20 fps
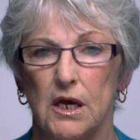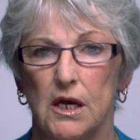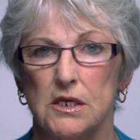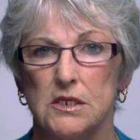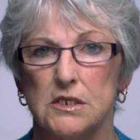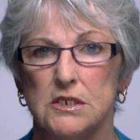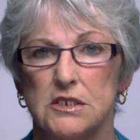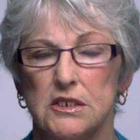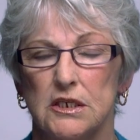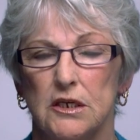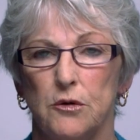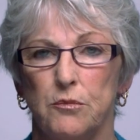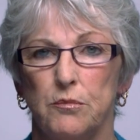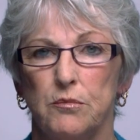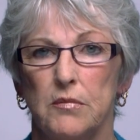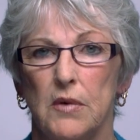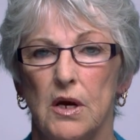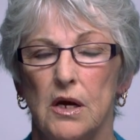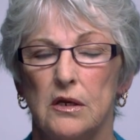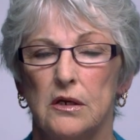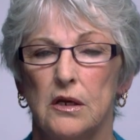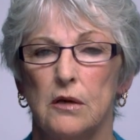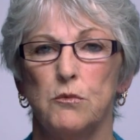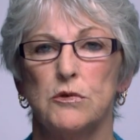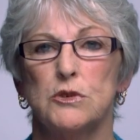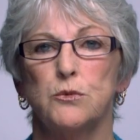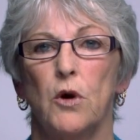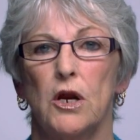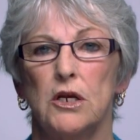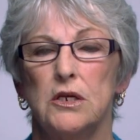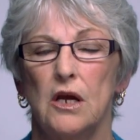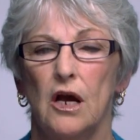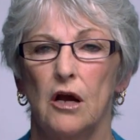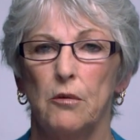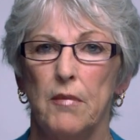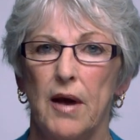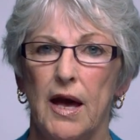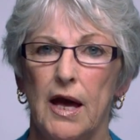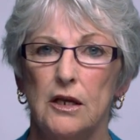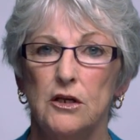and it was one
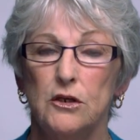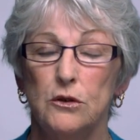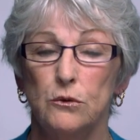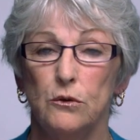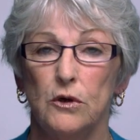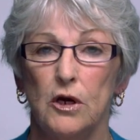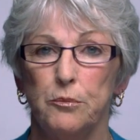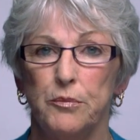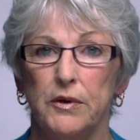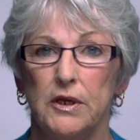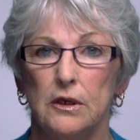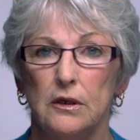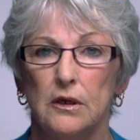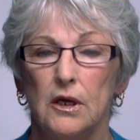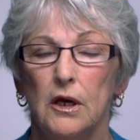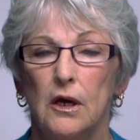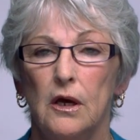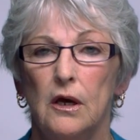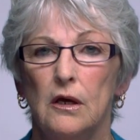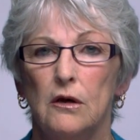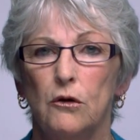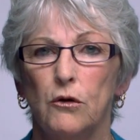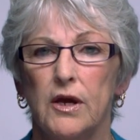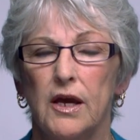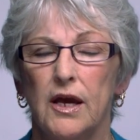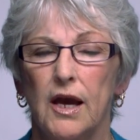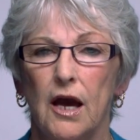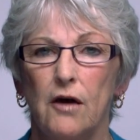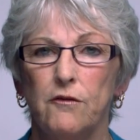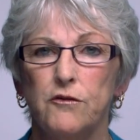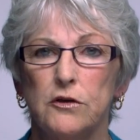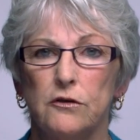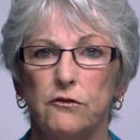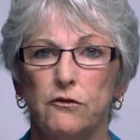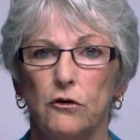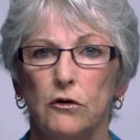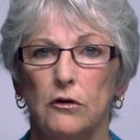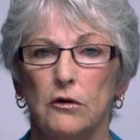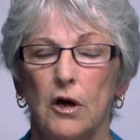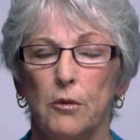young man who I'd been looking after
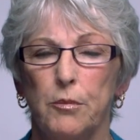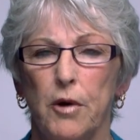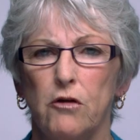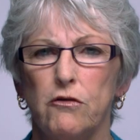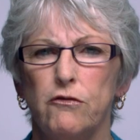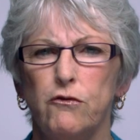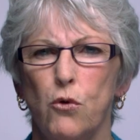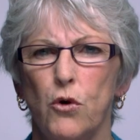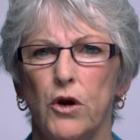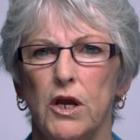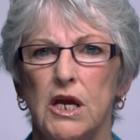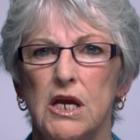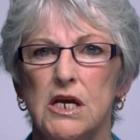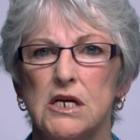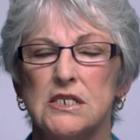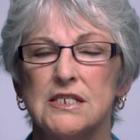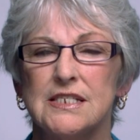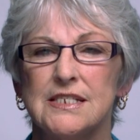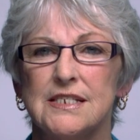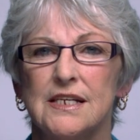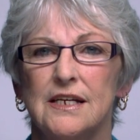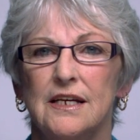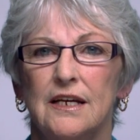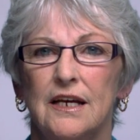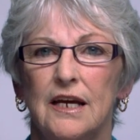for about 4 years,